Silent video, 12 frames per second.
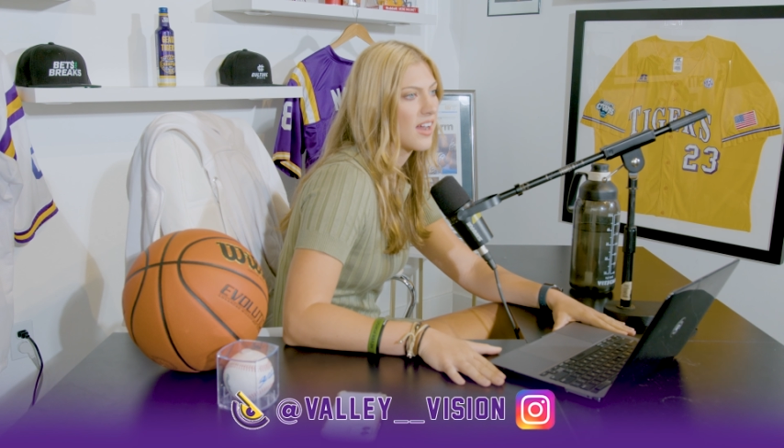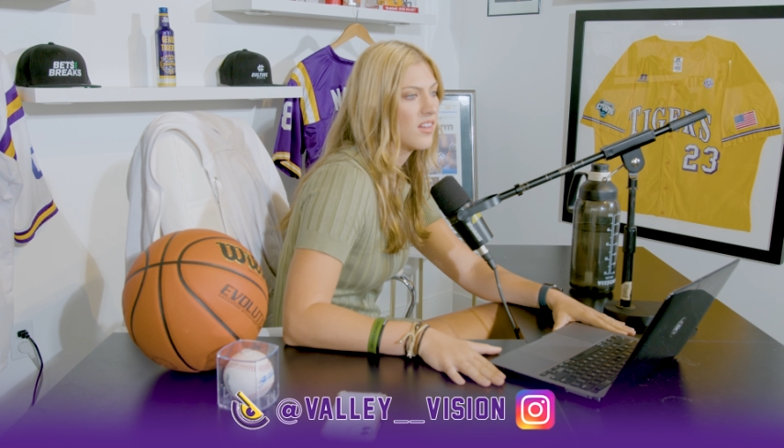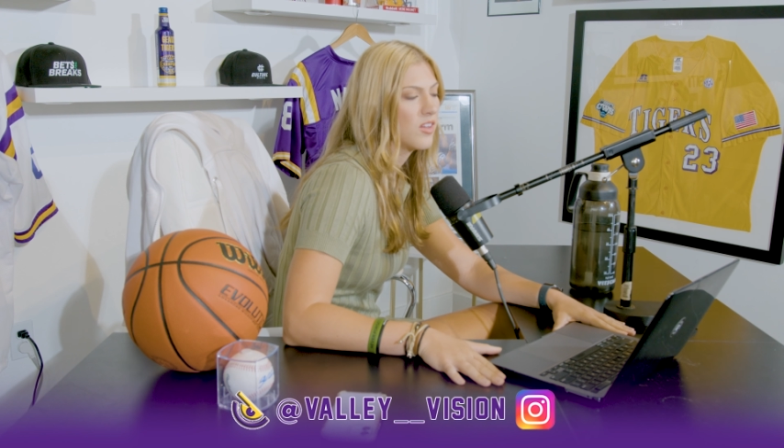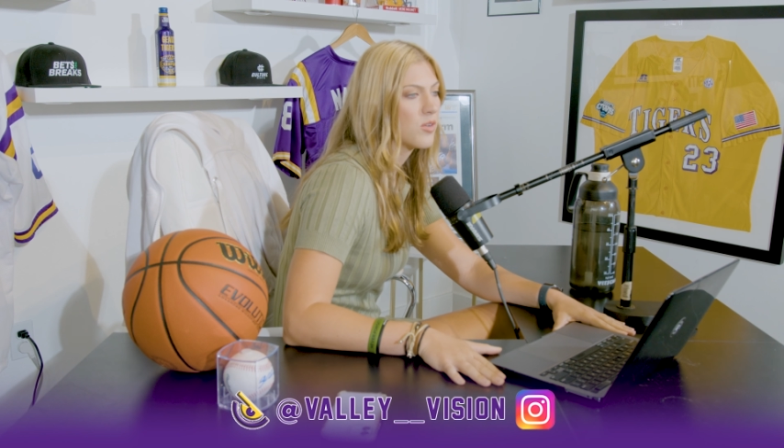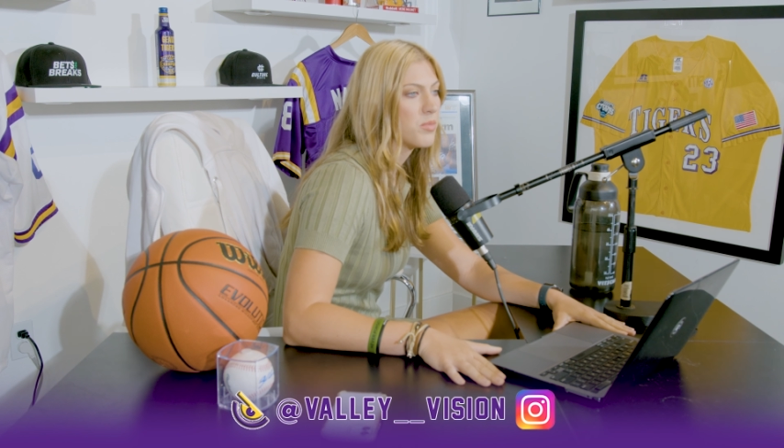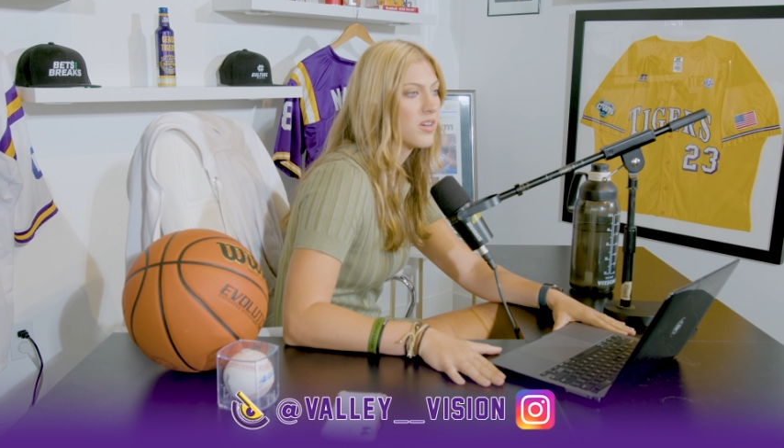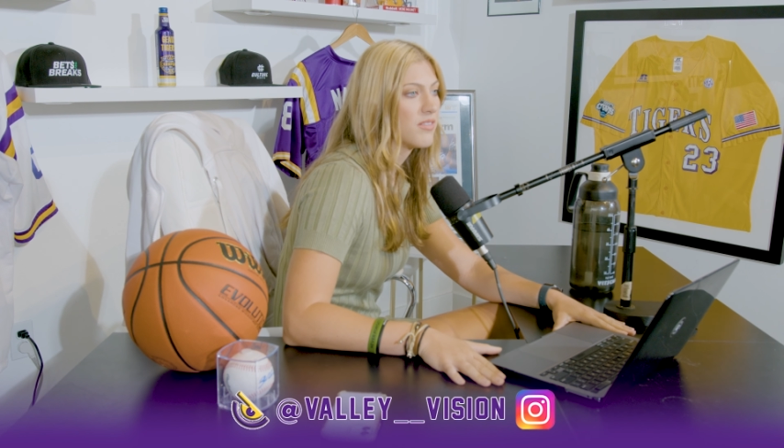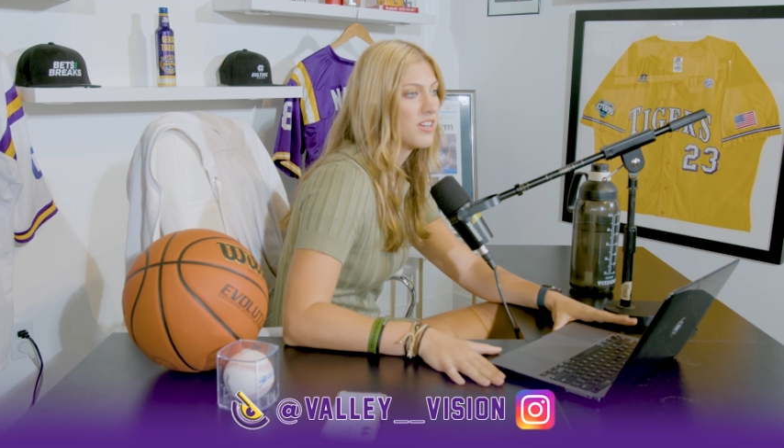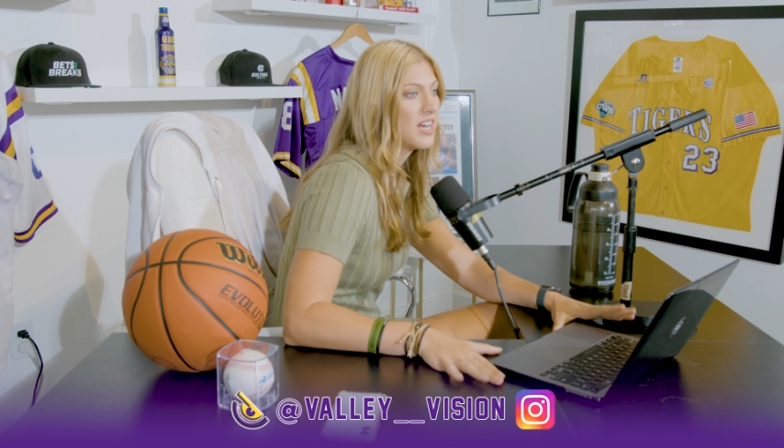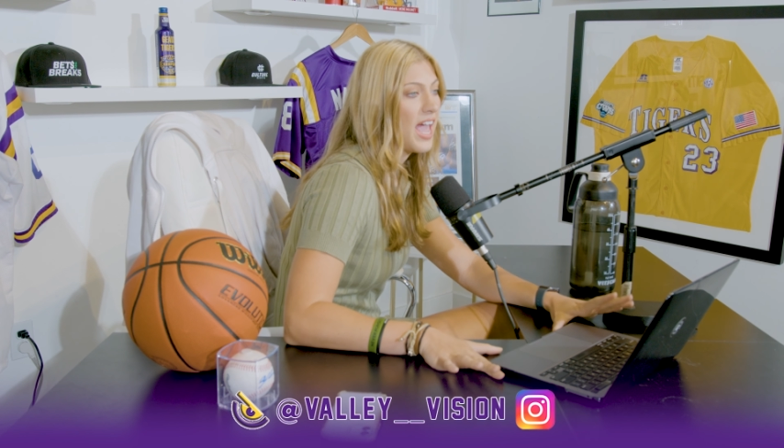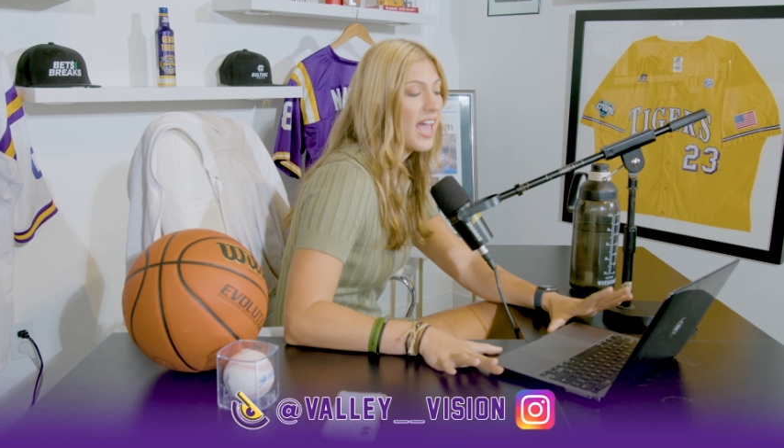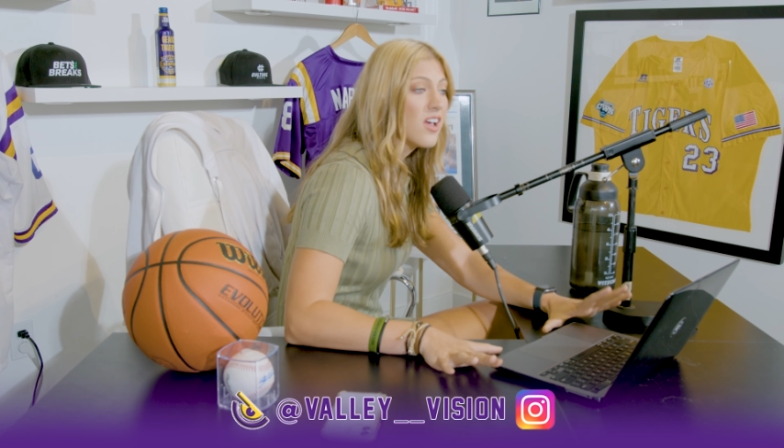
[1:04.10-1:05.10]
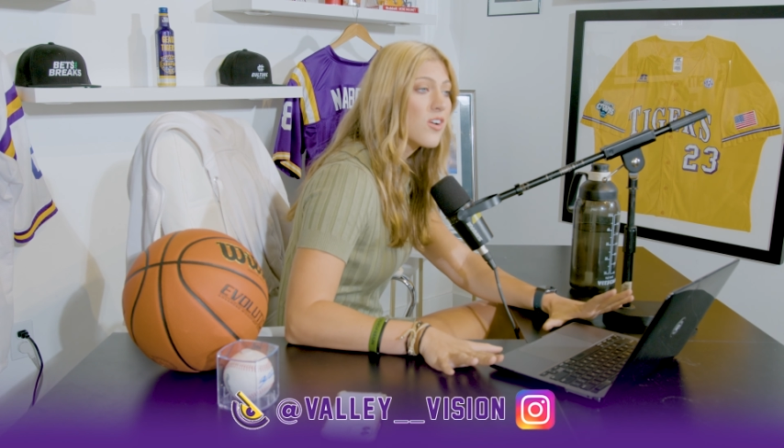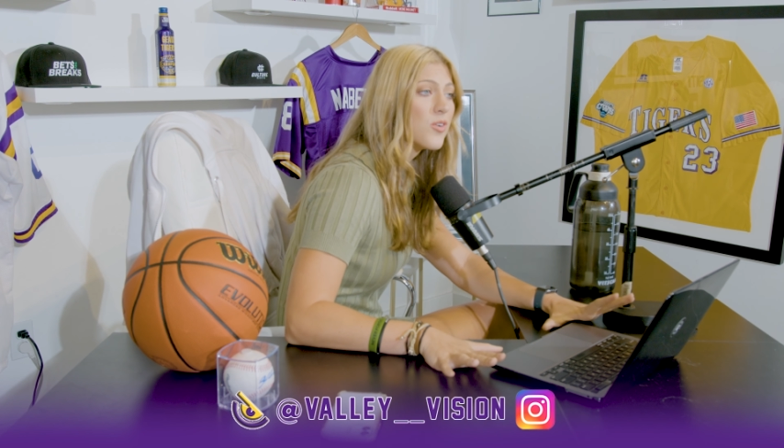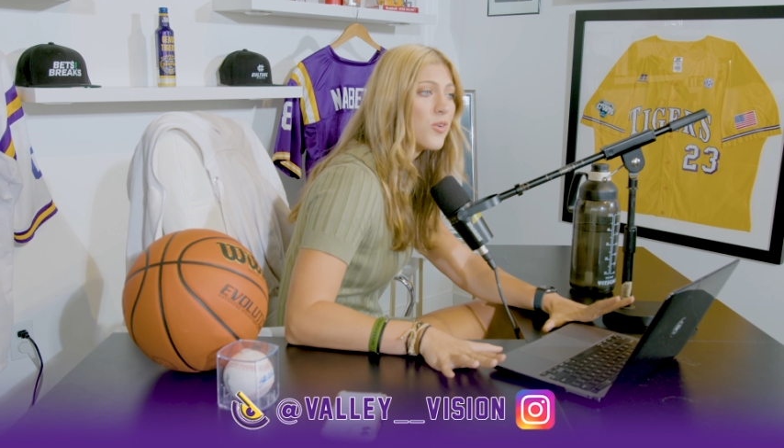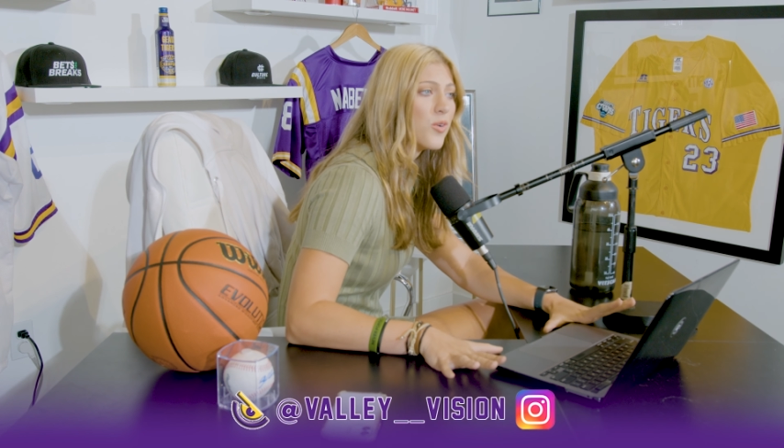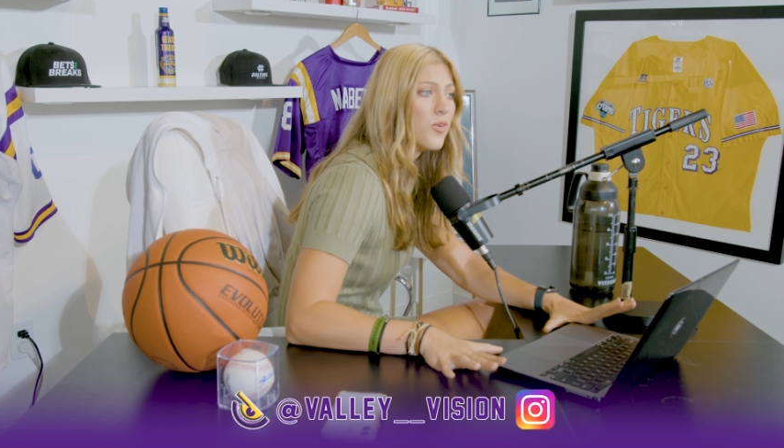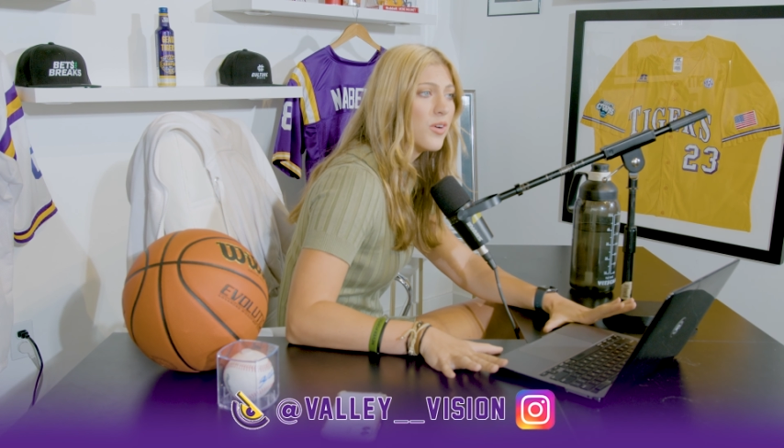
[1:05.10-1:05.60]
a little bit of an
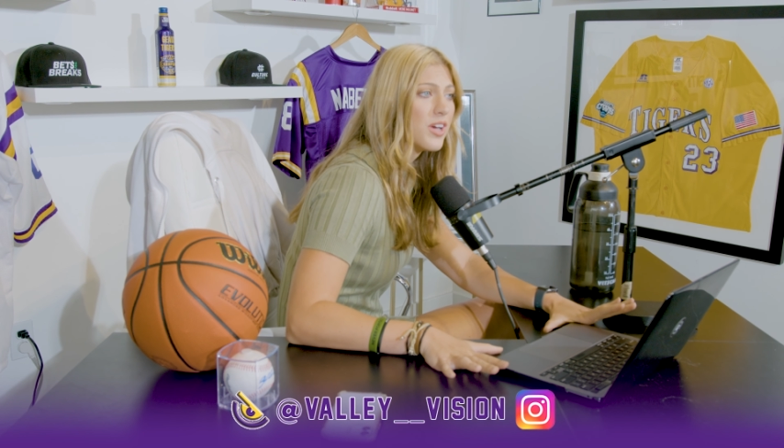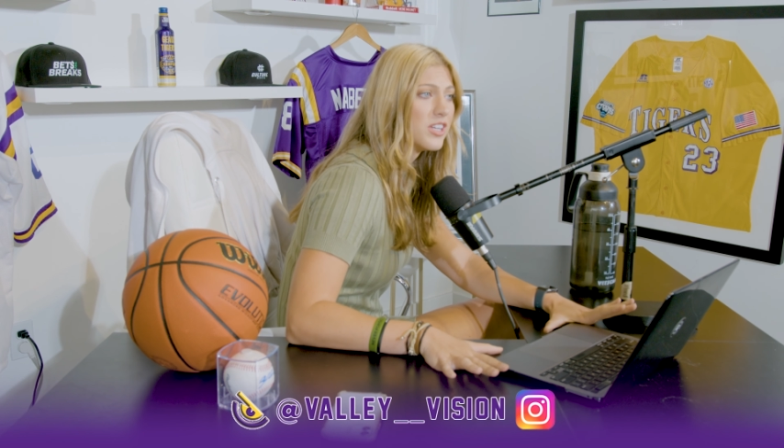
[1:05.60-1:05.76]
ankle